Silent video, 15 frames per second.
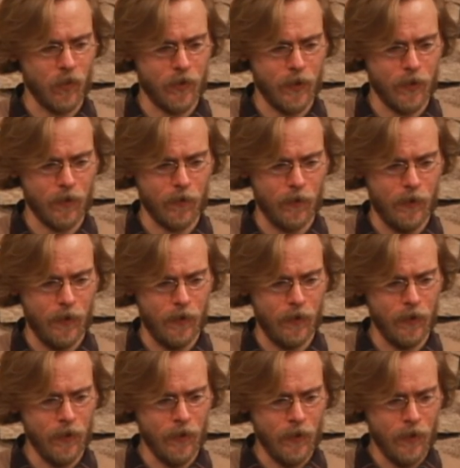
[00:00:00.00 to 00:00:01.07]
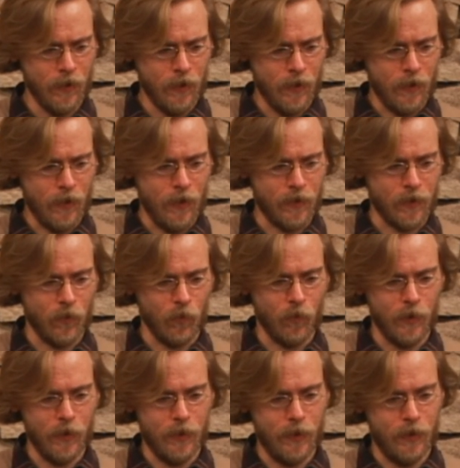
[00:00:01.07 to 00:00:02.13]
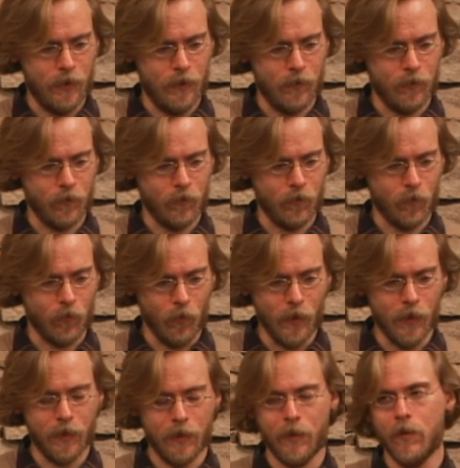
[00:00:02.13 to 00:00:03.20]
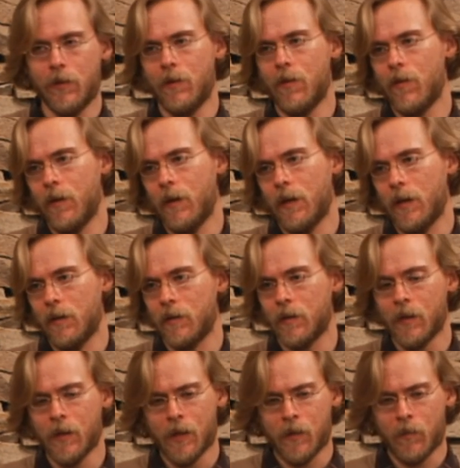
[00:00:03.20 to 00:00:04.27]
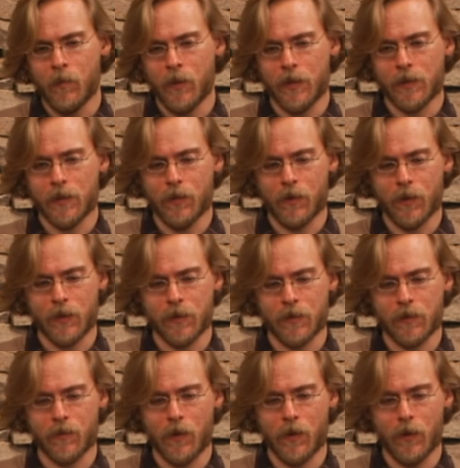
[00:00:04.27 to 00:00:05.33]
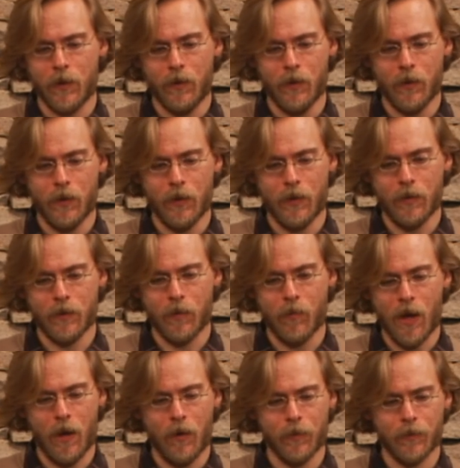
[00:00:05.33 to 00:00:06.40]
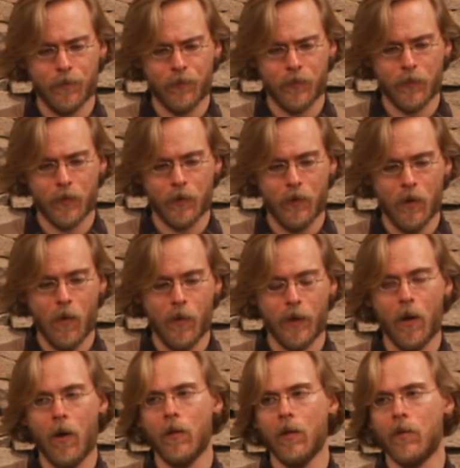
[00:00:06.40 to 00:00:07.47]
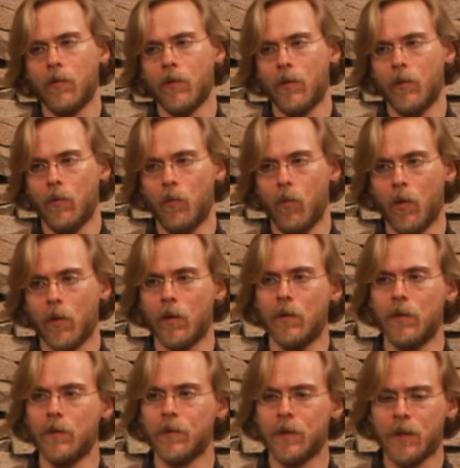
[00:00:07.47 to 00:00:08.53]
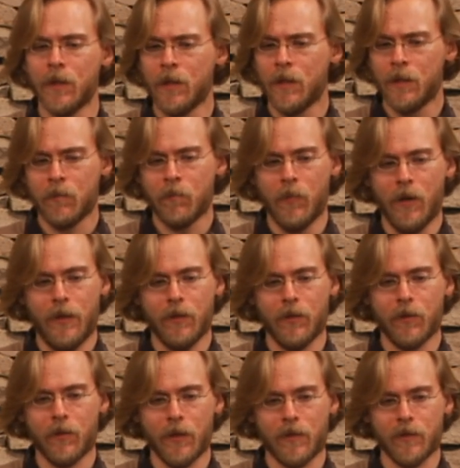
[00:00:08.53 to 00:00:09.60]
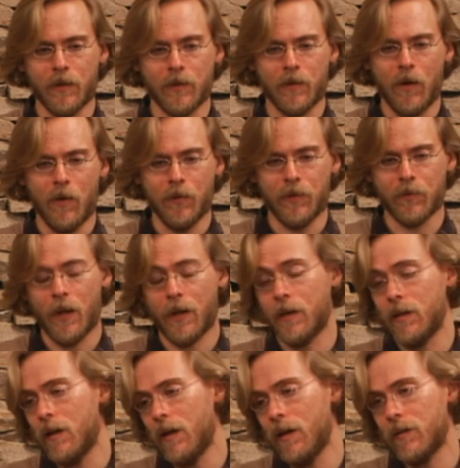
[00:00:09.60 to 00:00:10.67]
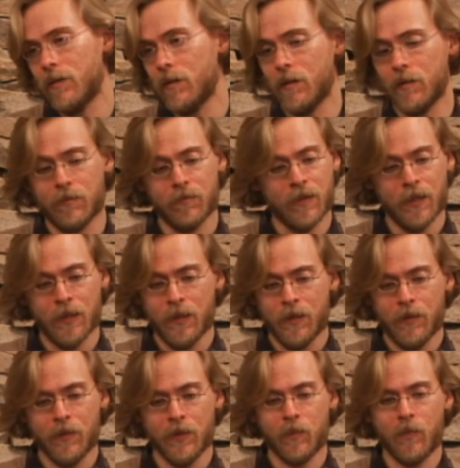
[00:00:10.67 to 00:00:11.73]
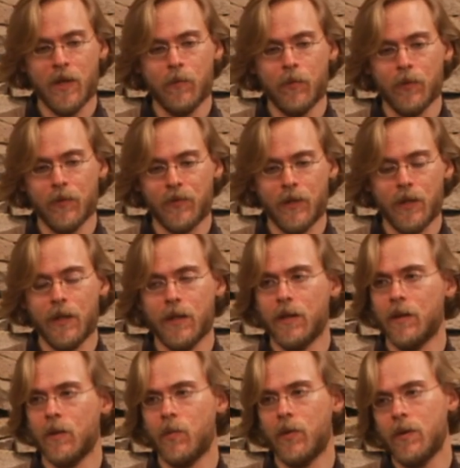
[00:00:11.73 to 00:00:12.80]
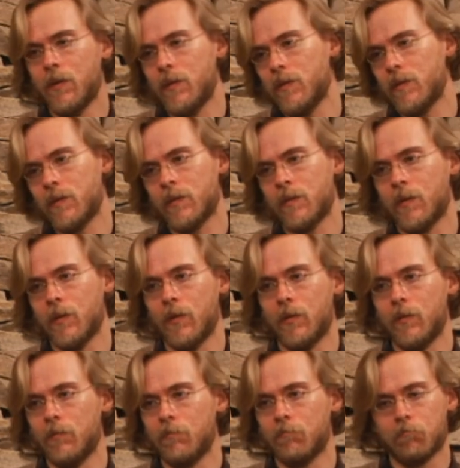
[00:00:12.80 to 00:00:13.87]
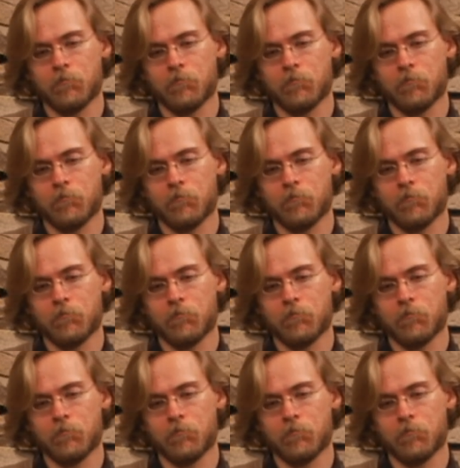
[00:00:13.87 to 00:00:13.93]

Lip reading: particularly, it's a really, really good thing, because Hillcrest is very good about going all over the world, but Hillcrest doesn't always recognize that there's people sitting in the pews who